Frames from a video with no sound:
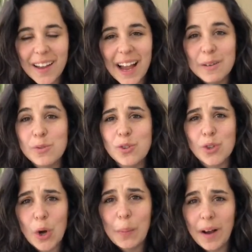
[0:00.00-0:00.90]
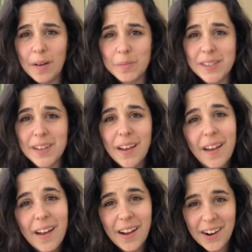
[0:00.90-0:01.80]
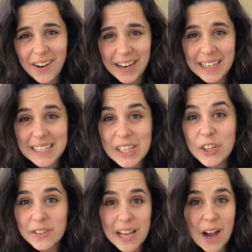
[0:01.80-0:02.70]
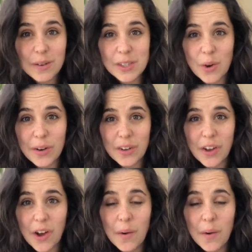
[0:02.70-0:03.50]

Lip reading: I am so pumped. All right, here's how it's going to go.